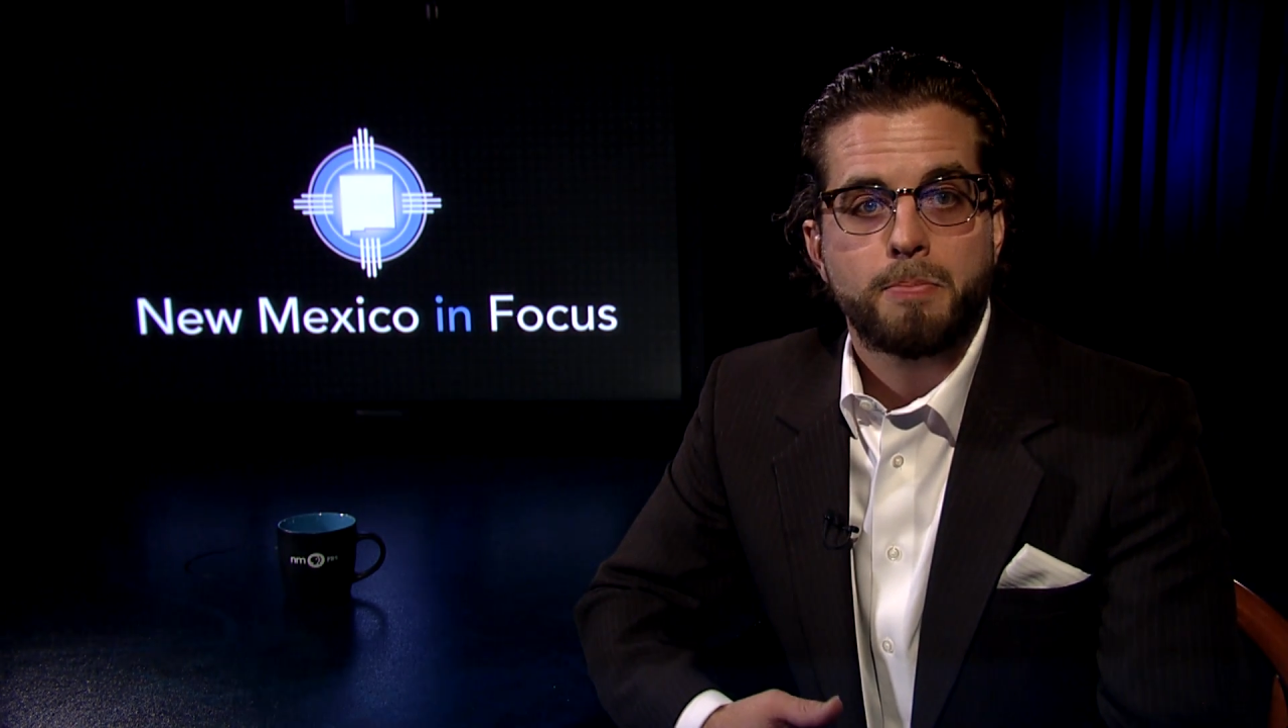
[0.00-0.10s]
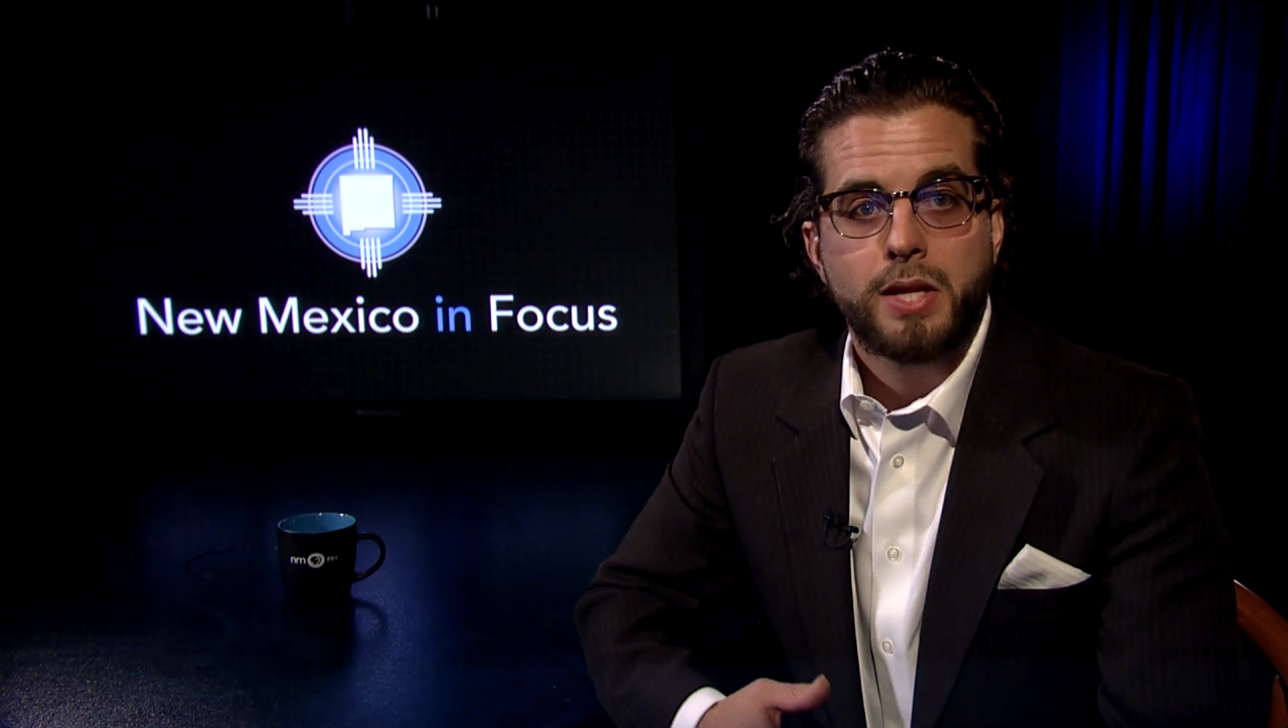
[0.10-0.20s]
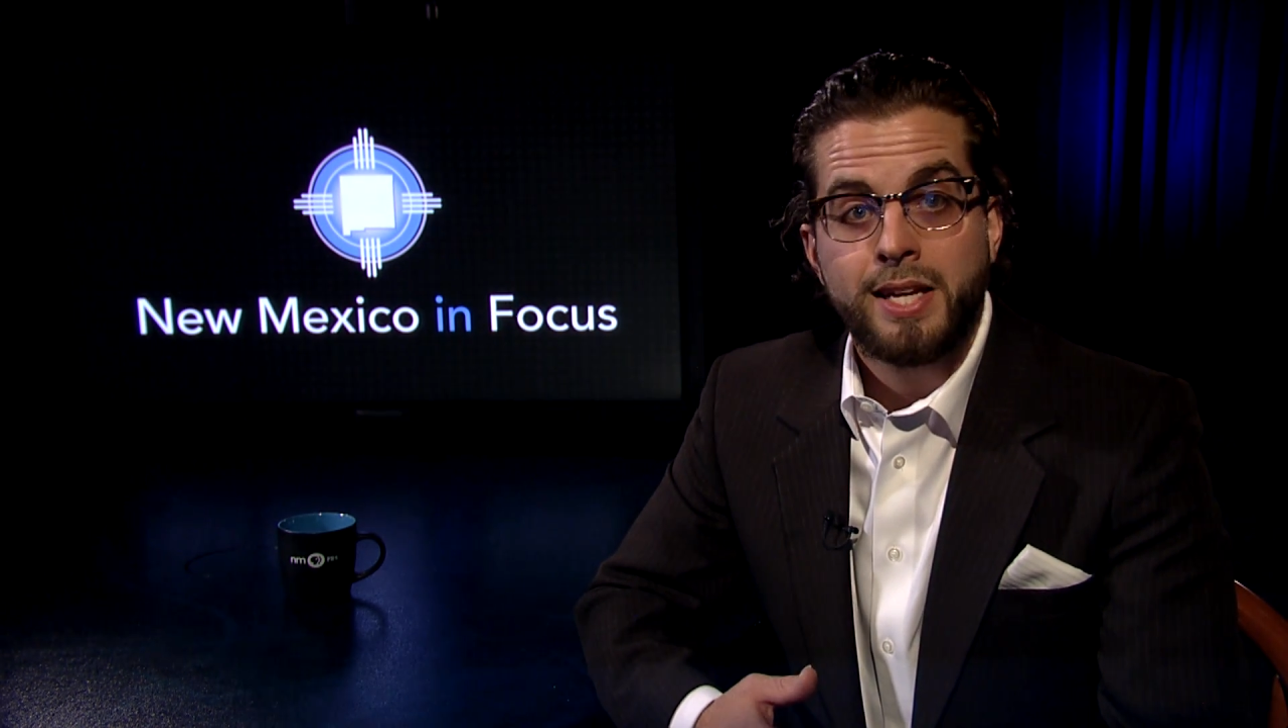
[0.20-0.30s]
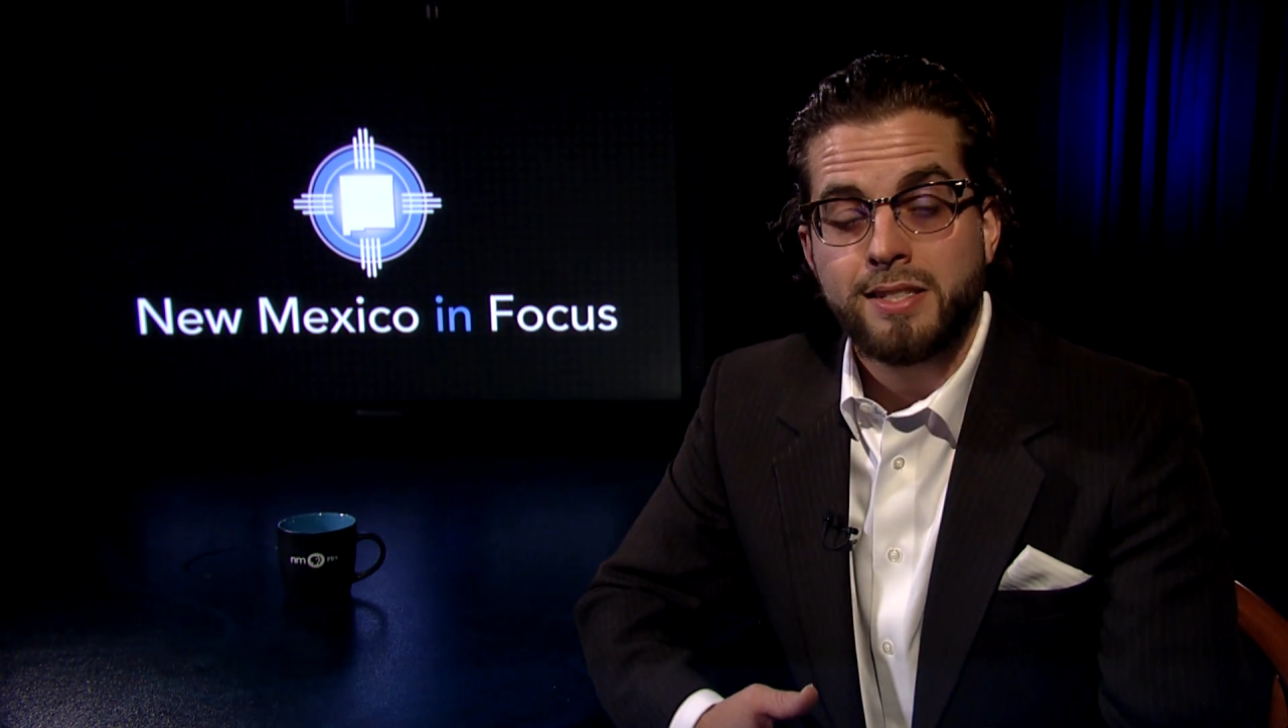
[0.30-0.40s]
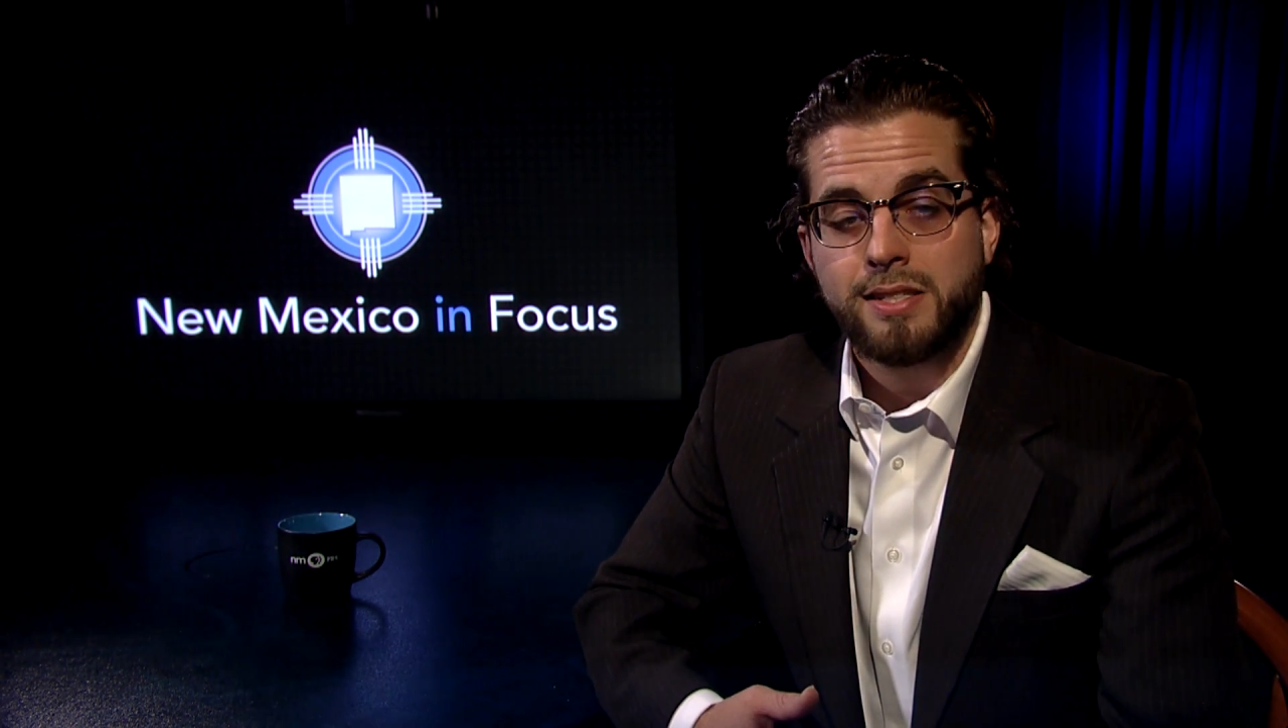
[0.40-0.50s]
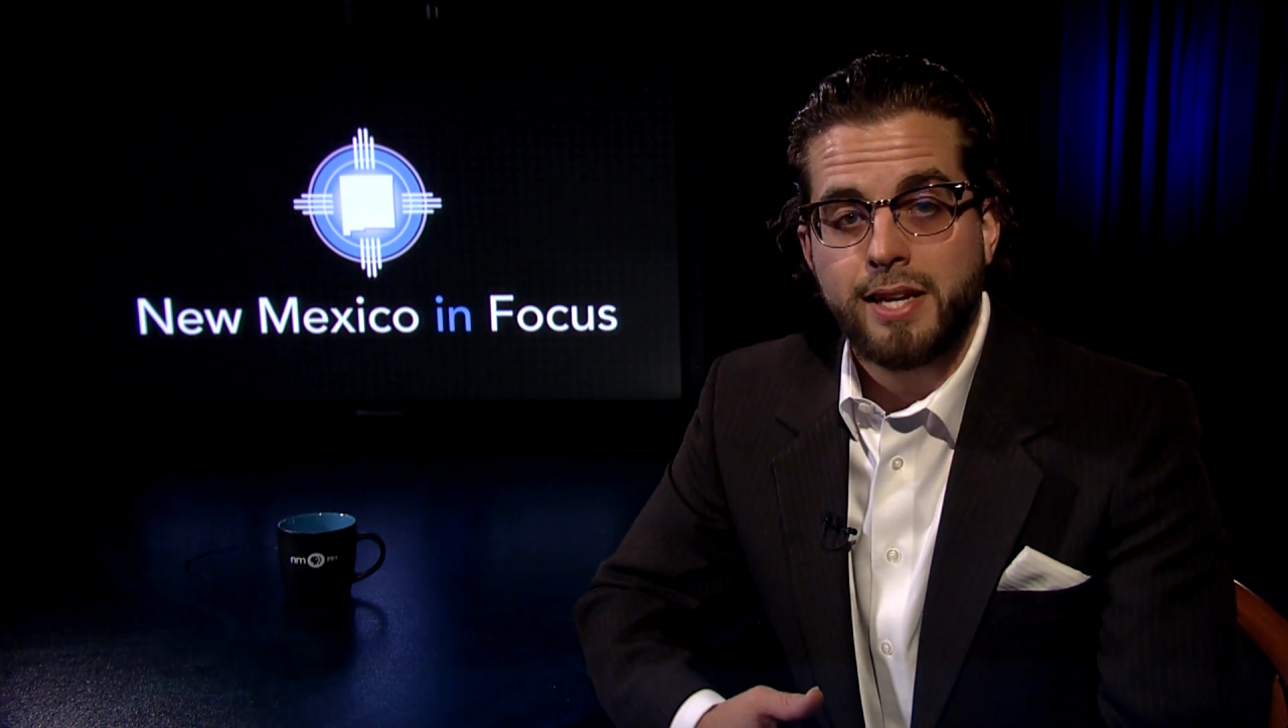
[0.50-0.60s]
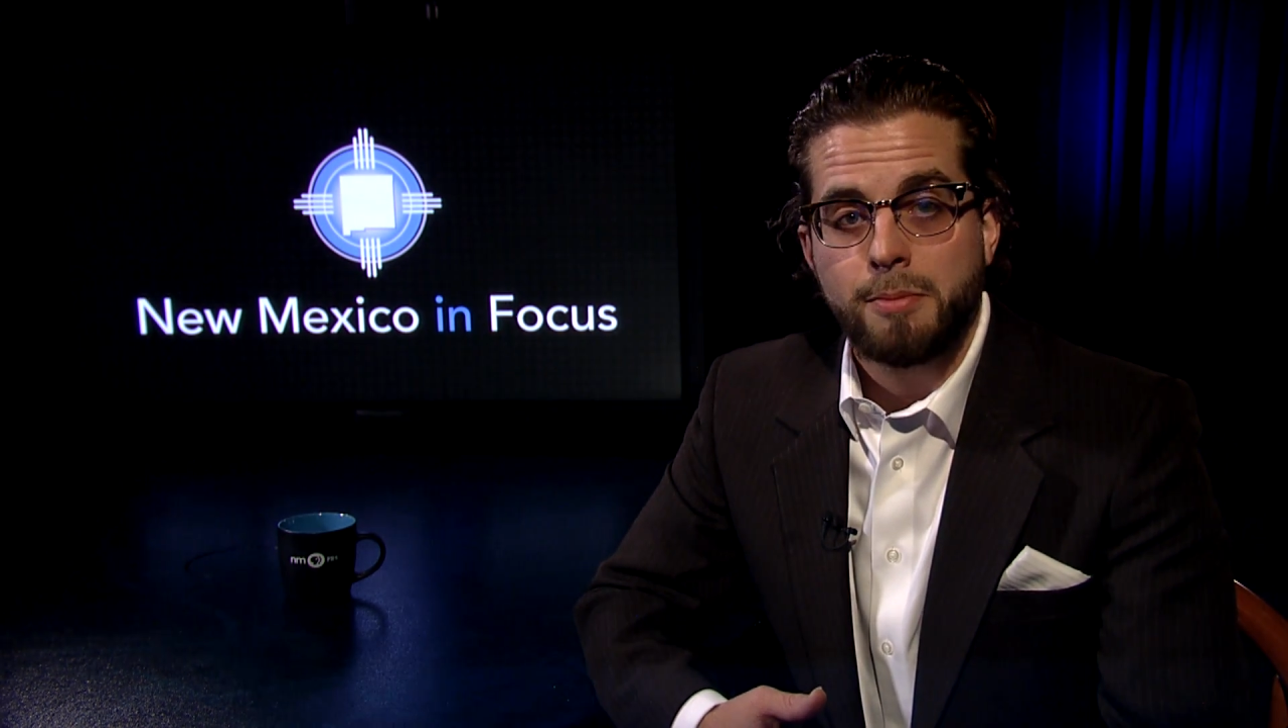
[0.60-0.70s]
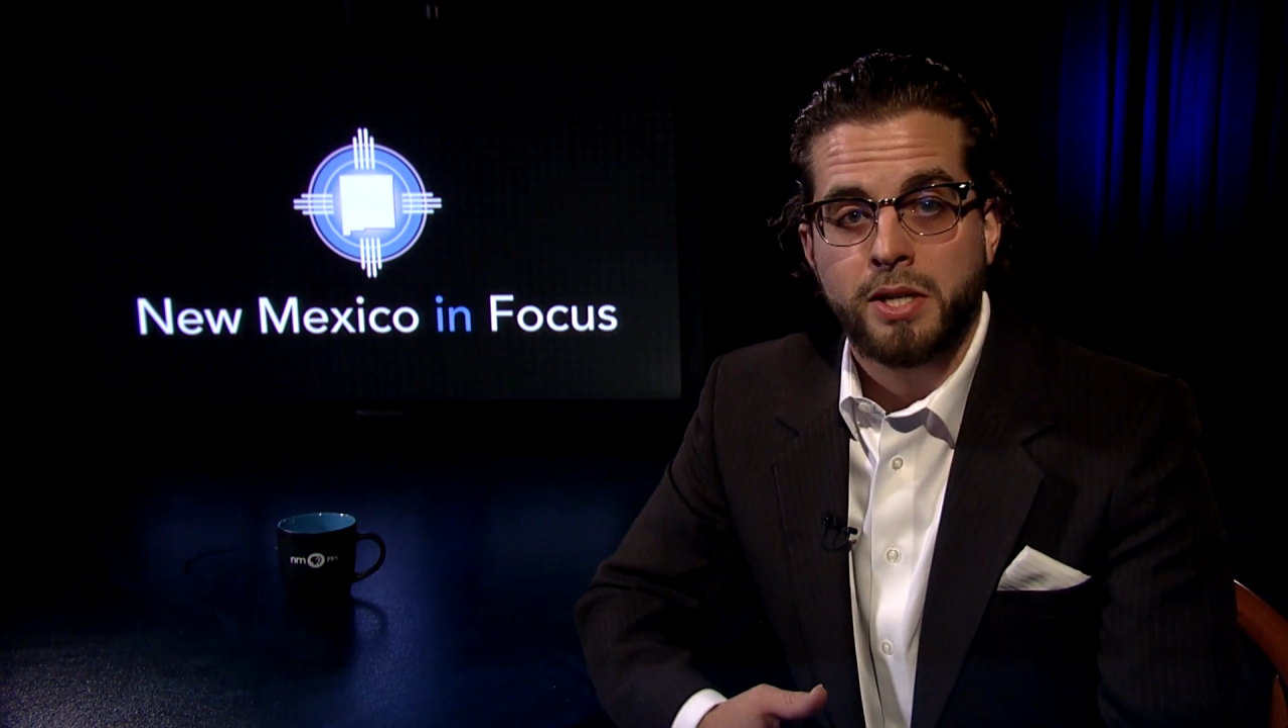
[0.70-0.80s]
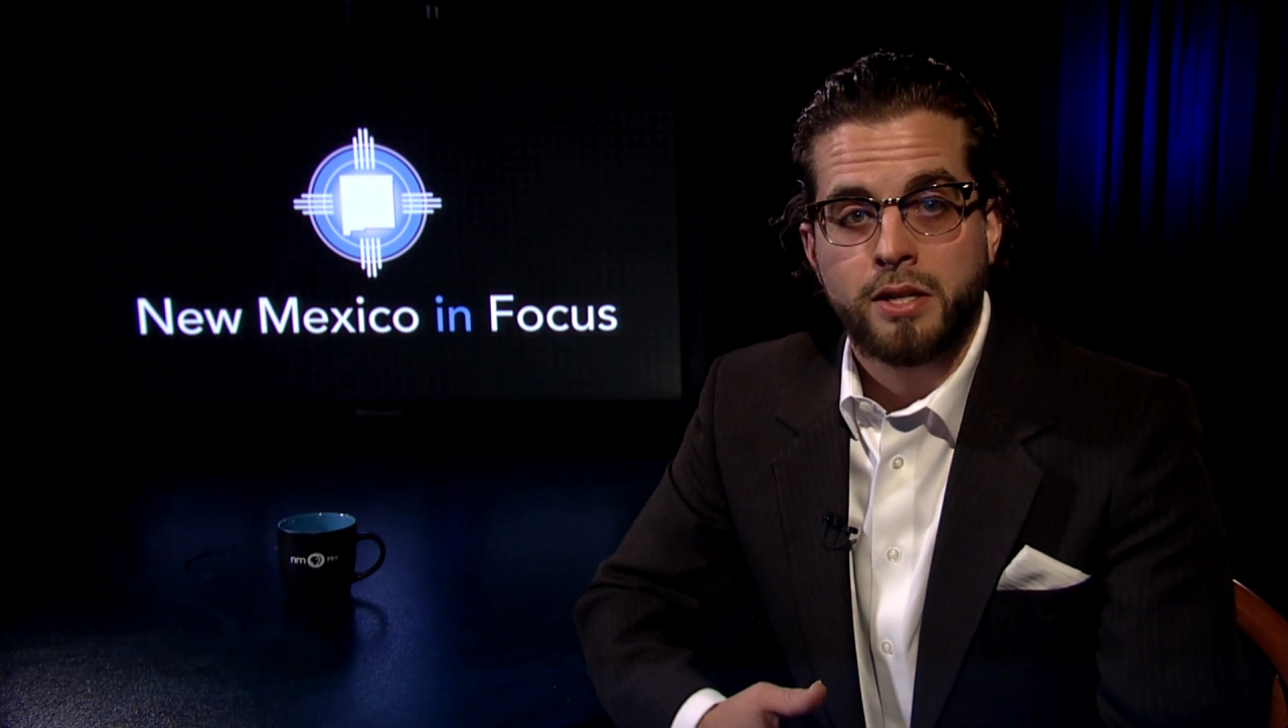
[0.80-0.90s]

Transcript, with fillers: In a statement,